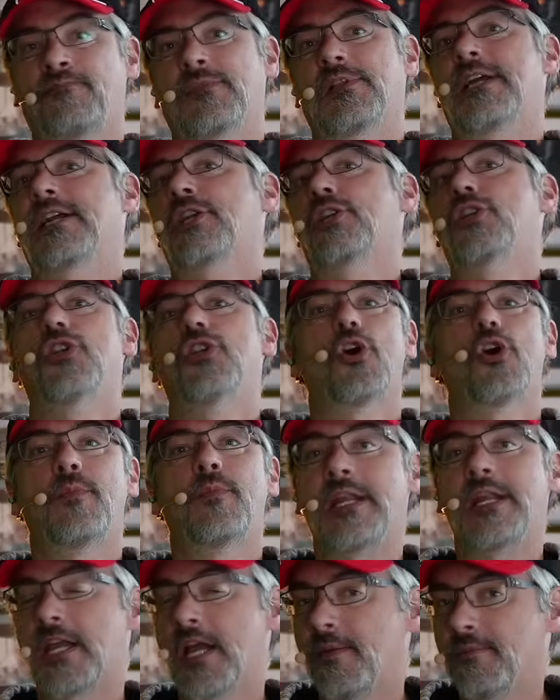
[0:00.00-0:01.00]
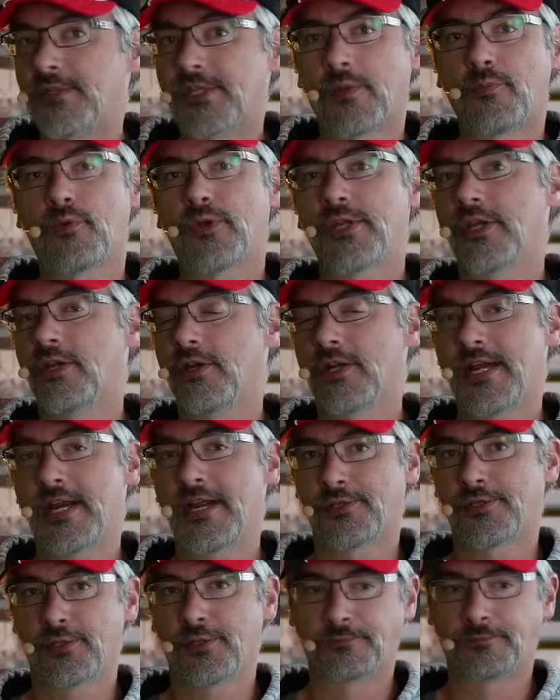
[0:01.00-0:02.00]
Like nobody comes up with a good
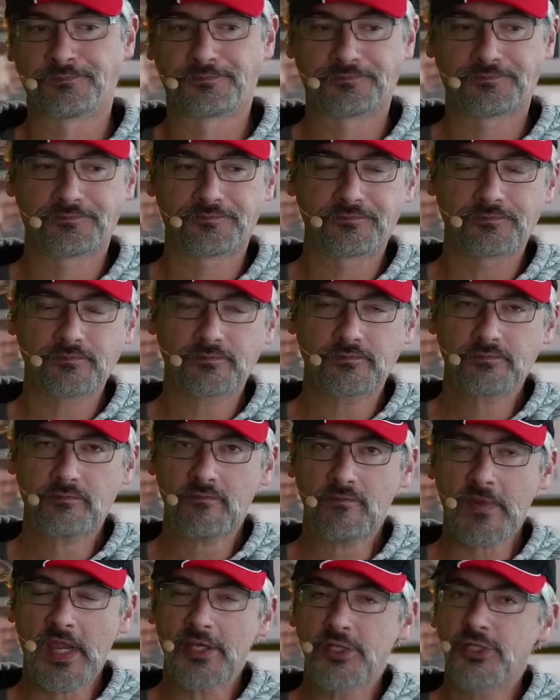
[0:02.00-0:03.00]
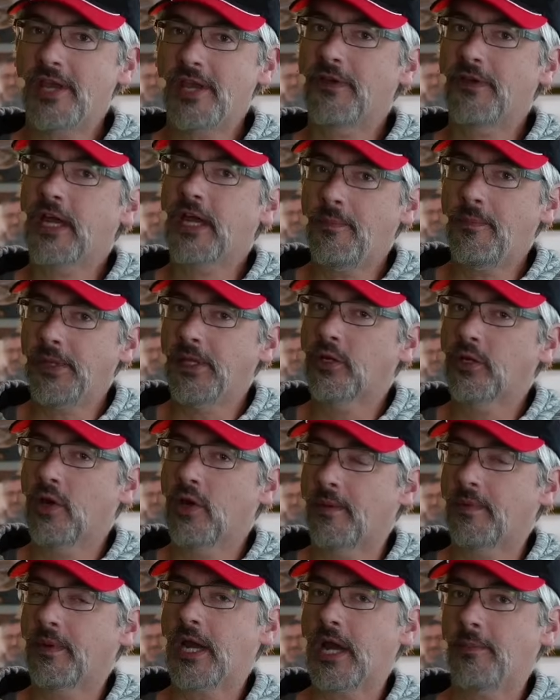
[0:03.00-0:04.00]
answer. So you have a couple
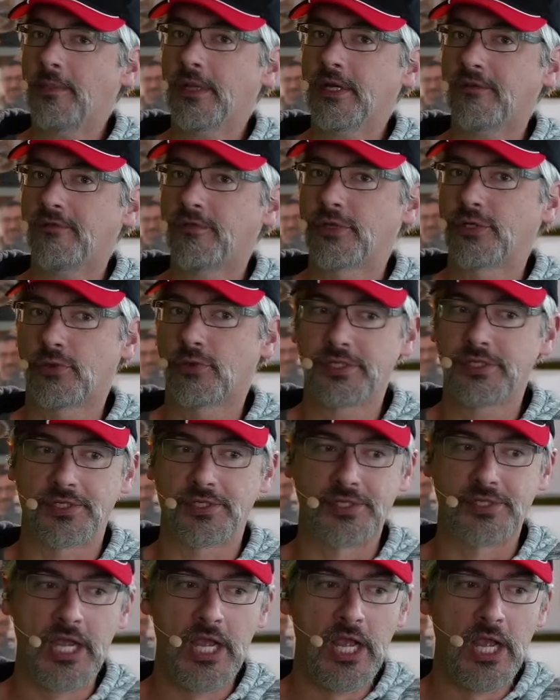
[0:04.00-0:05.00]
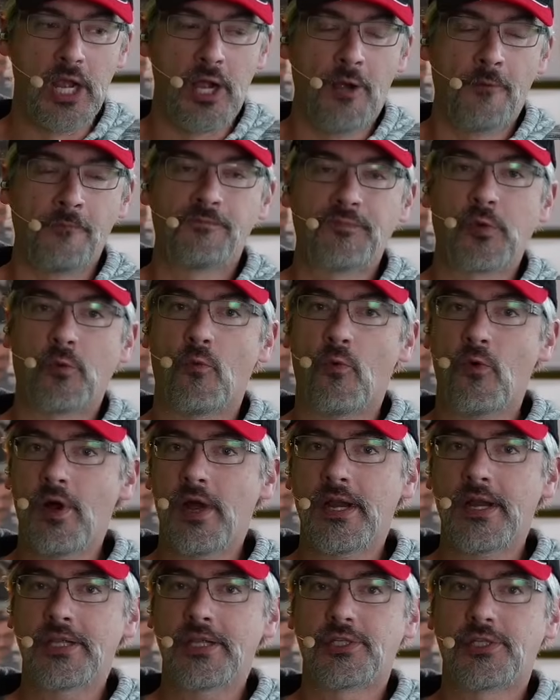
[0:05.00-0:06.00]
of a couple of different choices.
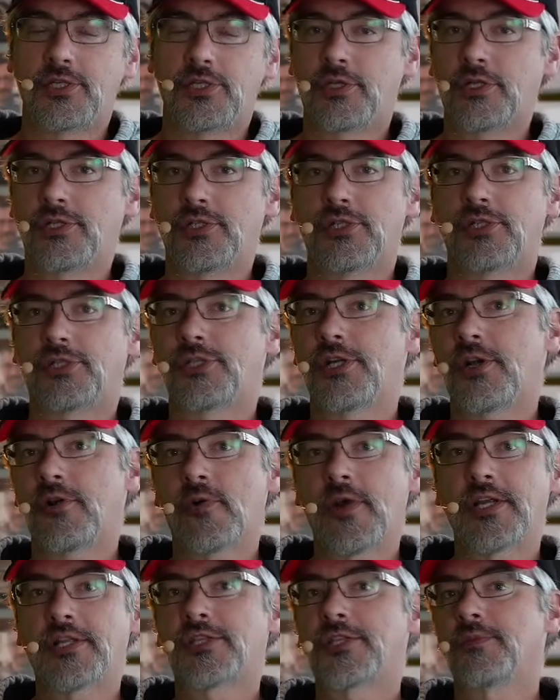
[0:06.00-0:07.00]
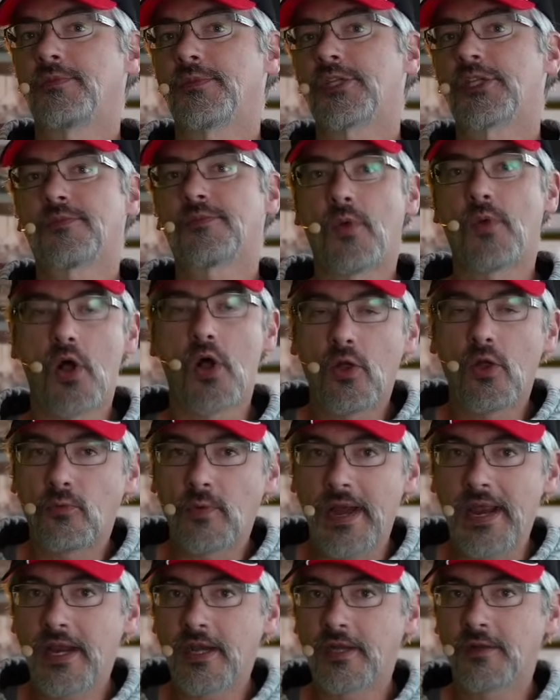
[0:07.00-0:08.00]
One is that you can just generate some small
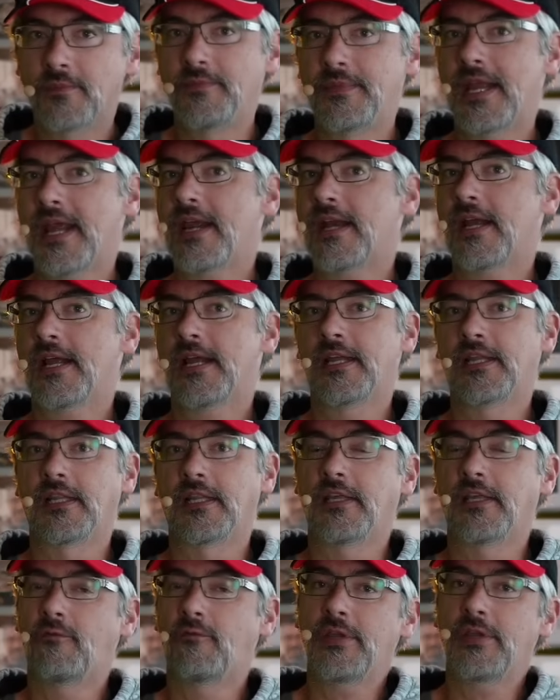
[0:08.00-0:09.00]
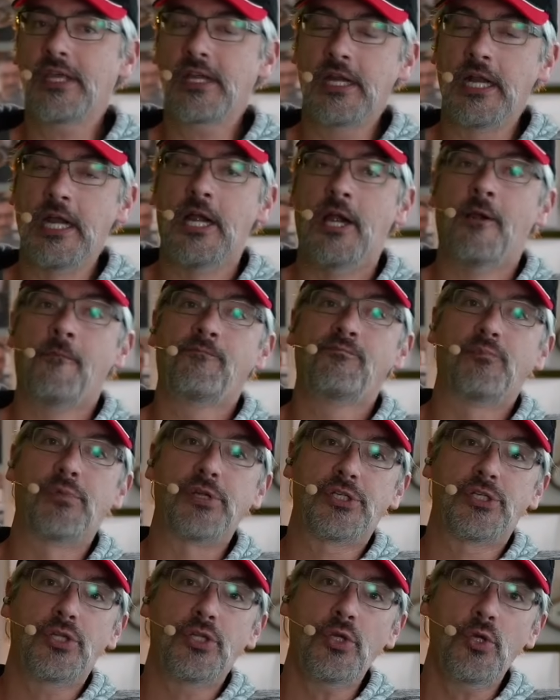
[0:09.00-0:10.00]
random data and live with it.
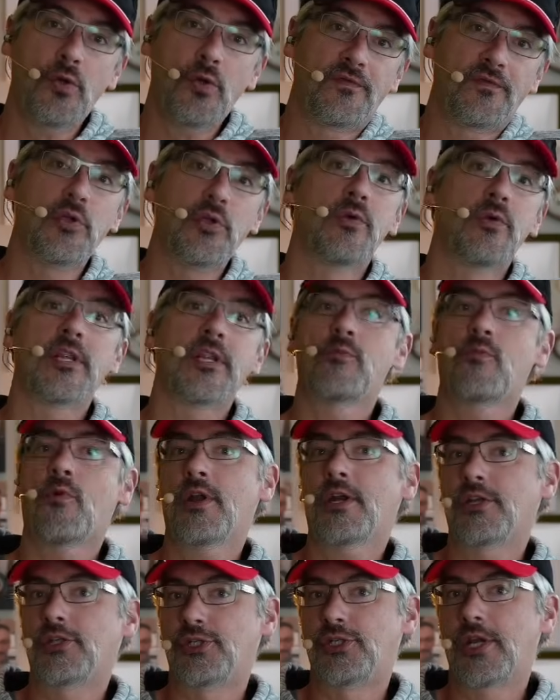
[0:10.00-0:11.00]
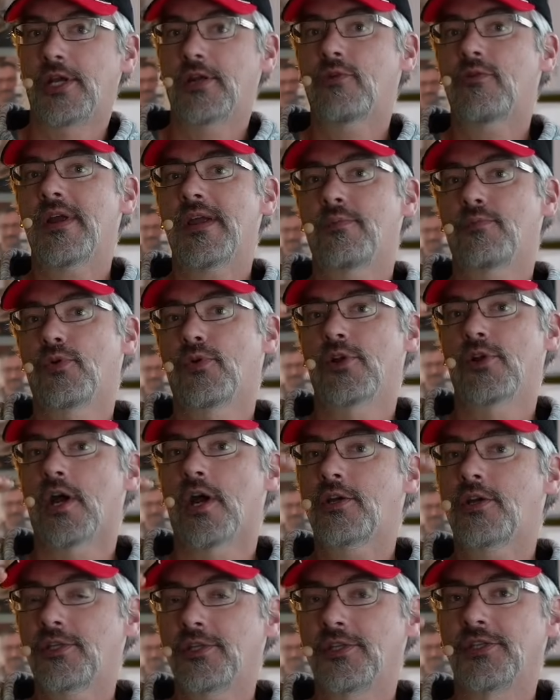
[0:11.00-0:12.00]
But two, if you really want to generate
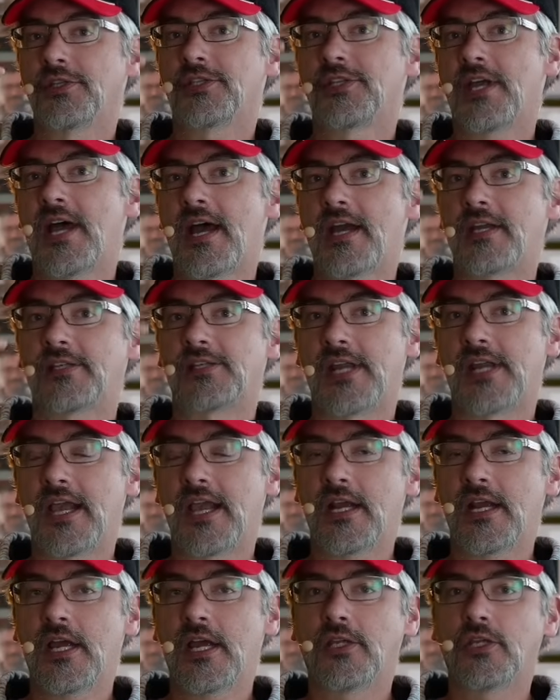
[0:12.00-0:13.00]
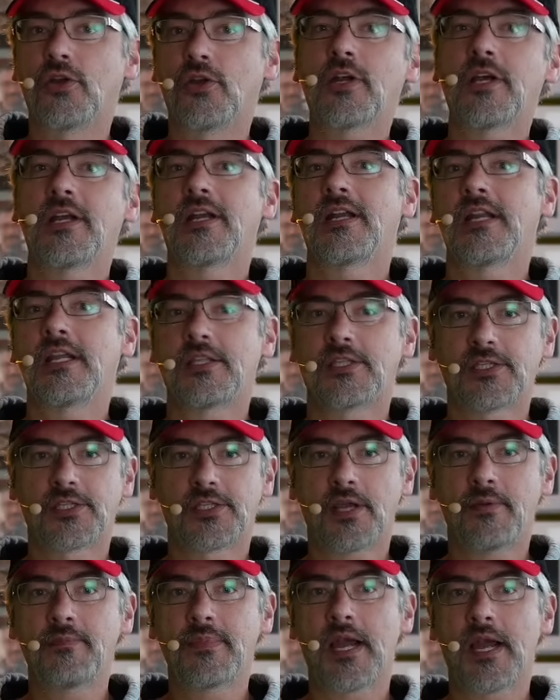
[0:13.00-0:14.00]
production size data, you're going to need
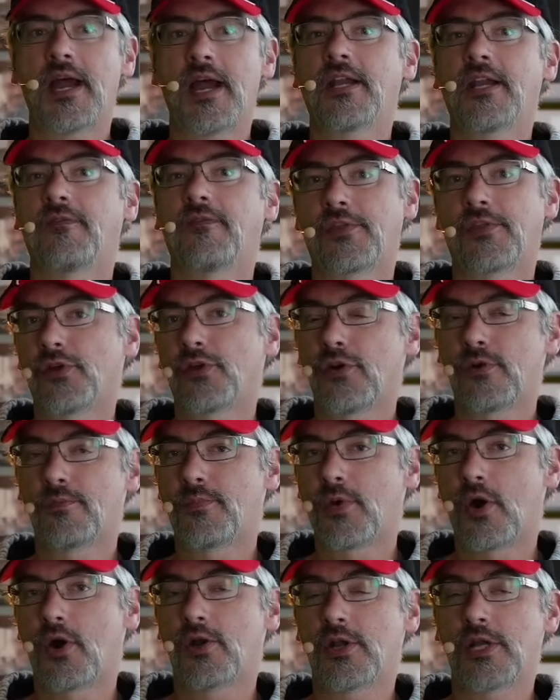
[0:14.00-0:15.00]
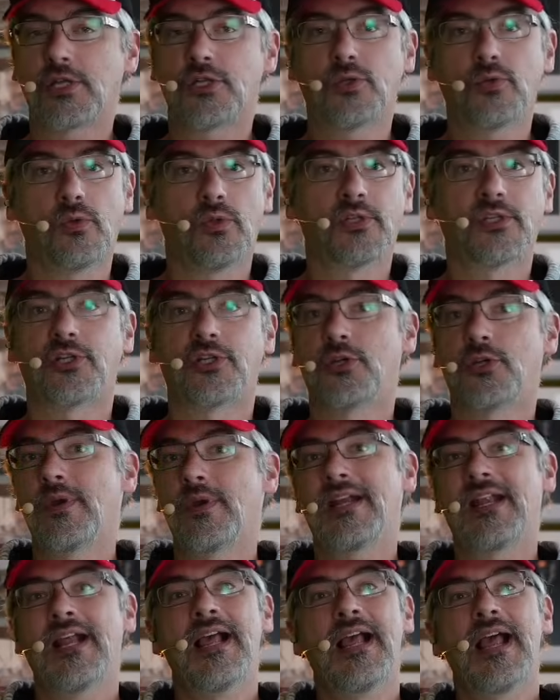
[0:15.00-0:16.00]
some kind of third party tool to do
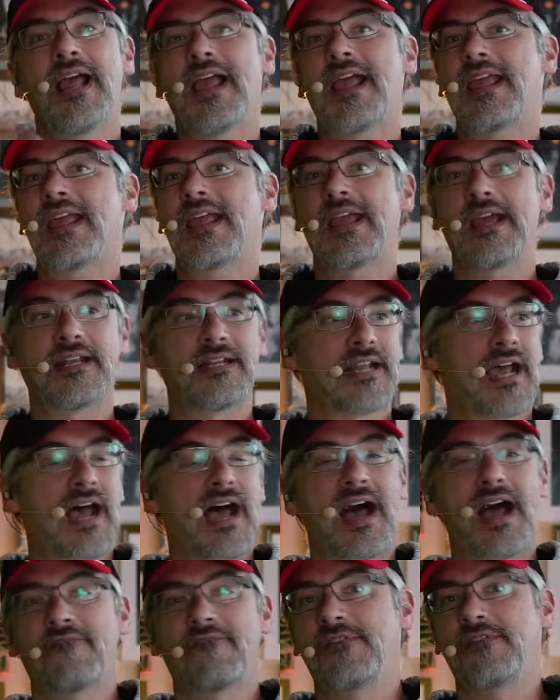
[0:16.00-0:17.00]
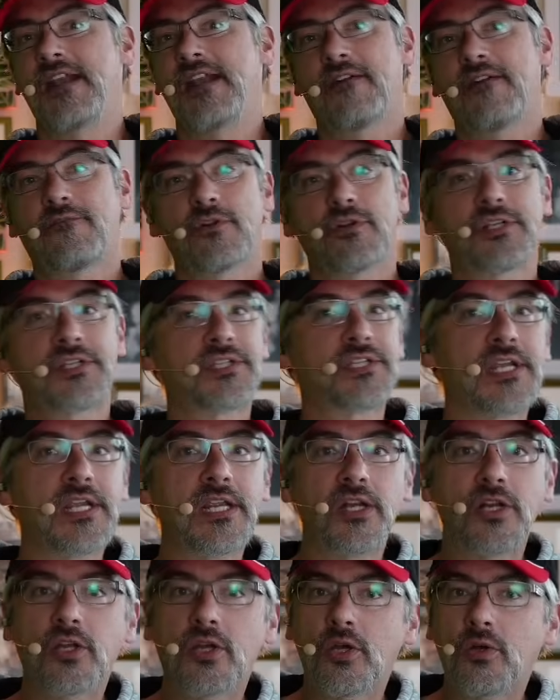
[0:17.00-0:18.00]
it. And I've never
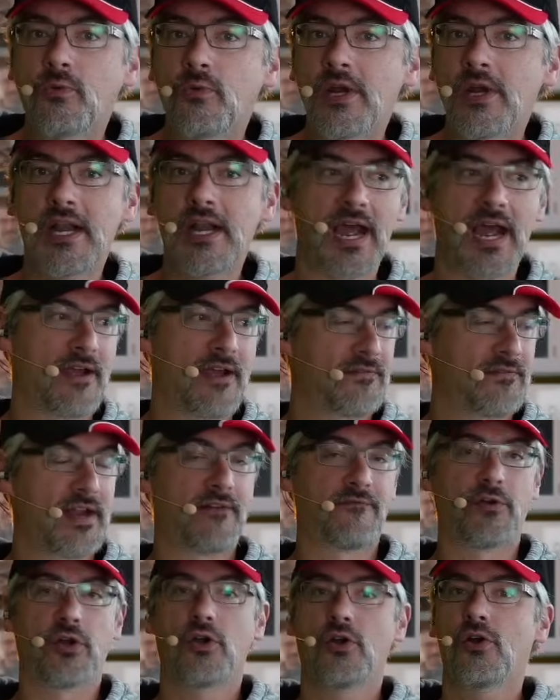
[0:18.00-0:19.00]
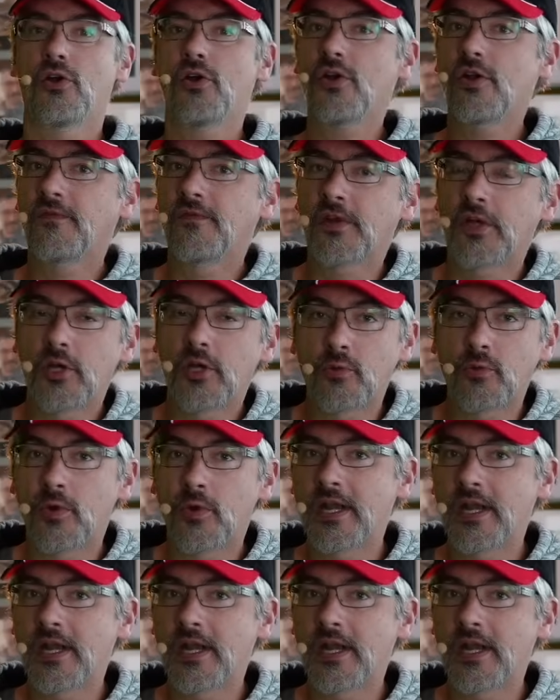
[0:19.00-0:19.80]
seen a good one. I've never heard of a good one.